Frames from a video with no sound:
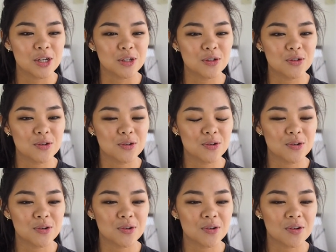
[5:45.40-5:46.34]

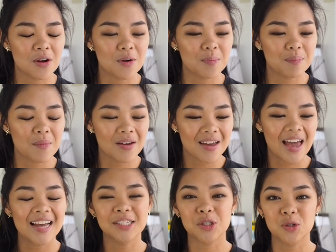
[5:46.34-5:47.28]
you,
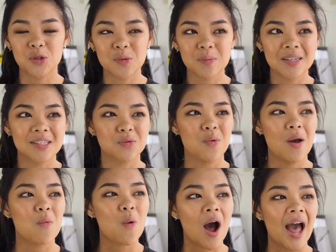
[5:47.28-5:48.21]
as humans,
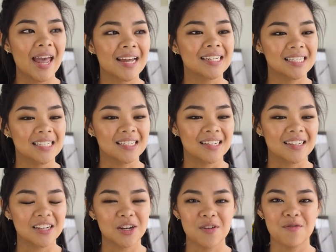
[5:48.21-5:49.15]
we're wired
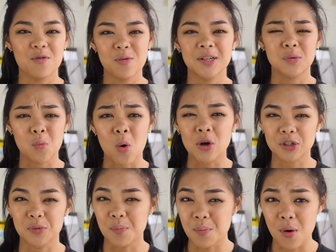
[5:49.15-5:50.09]
to kind of always
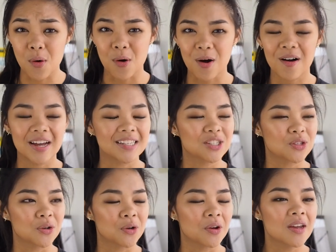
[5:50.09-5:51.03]
want more. And
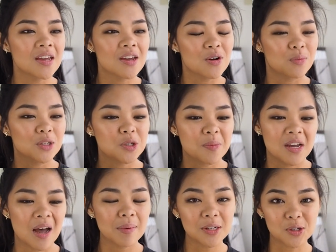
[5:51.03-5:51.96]
so once you
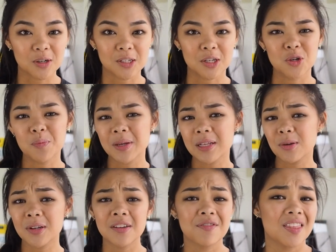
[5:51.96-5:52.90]
become a doctor, you'll be
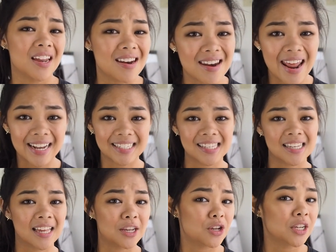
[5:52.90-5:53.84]
looking for that next thing
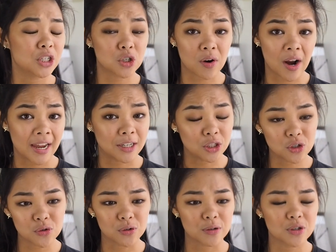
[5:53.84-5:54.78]
that you can try and
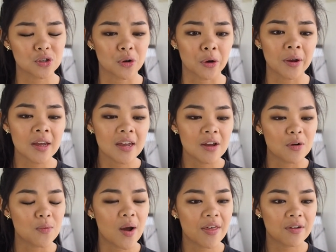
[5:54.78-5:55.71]
do. So
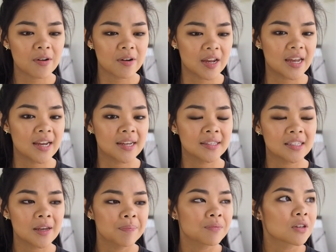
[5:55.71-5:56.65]
whether it's
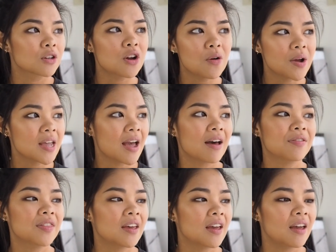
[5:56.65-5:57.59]
going
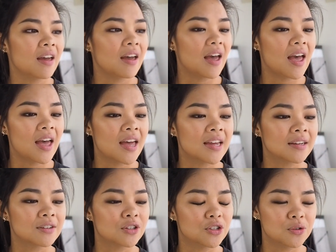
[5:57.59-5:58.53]
out there
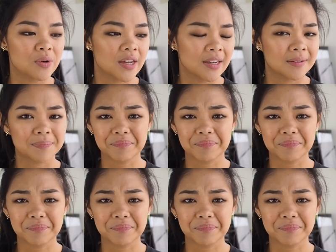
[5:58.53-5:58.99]
and doing,